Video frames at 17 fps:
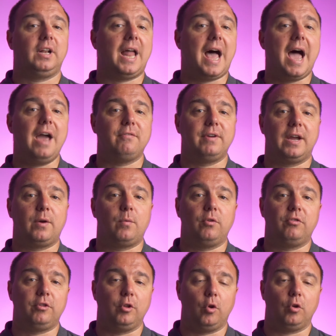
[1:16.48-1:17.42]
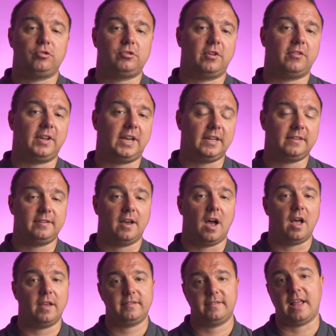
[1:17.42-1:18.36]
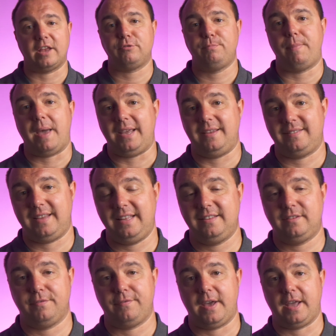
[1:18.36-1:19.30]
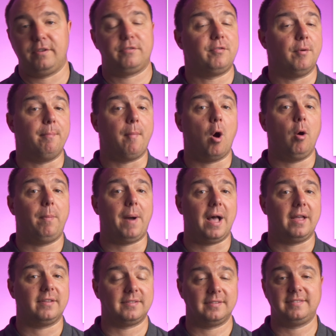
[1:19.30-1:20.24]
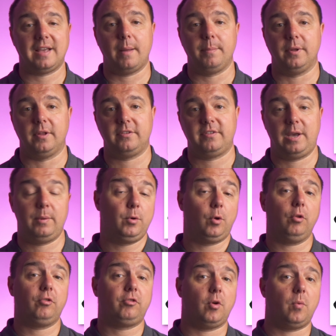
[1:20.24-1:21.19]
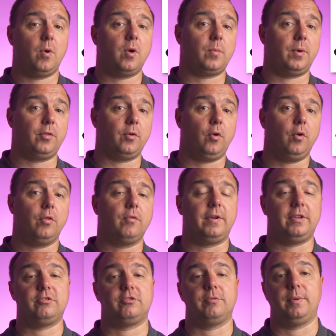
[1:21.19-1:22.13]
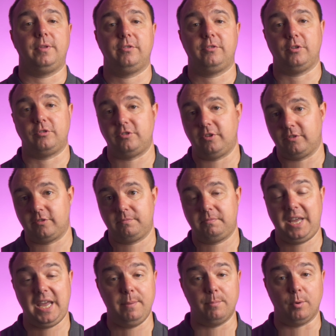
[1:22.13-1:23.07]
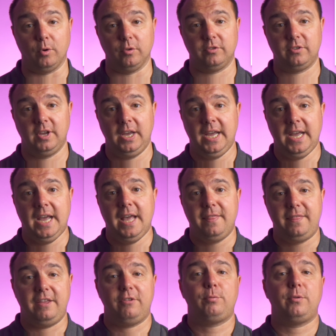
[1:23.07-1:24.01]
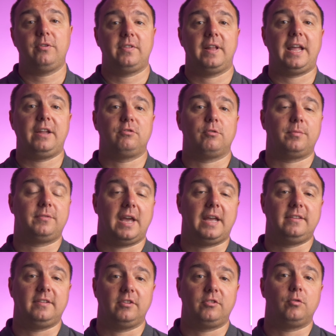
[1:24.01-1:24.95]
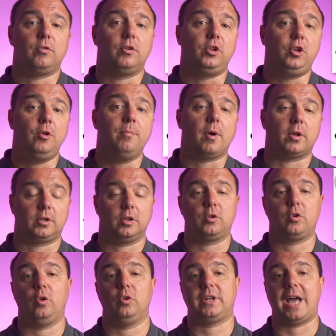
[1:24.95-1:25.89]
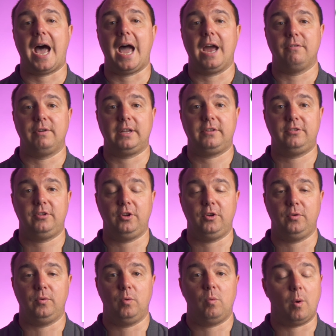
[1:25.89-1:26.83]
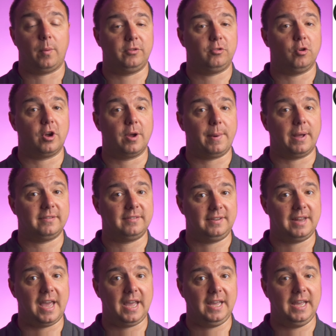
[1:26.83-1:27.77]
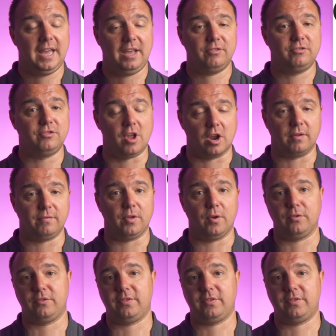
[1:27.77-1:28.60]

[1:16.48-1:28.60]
iRig was launched as a guitar/bass interface for mobiles and tablets. It would also work with other instruments such as keyboards. This was later updated to a new model called iRig 2. What we're talking about today is none of those